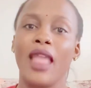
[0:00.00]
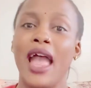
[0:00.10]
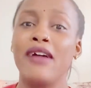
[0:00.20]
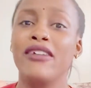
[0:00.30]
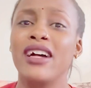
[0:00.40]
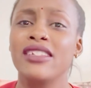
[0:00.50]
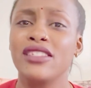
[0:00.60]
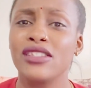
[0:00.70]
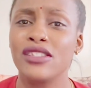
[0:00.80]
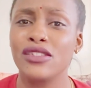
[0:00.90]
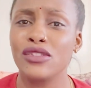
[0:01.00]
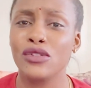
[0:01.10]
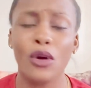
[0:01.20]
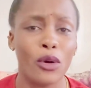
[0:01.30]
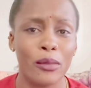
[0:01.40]
I've had
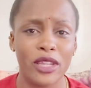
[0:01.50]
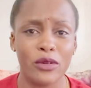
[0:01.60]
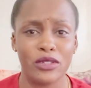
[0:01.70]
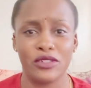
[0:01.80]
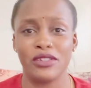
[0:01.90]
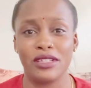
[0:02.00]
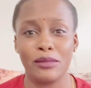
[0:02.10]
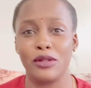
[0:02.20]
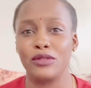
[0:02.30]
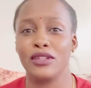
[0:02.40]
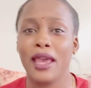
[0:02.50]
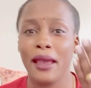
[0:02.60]
so many questions about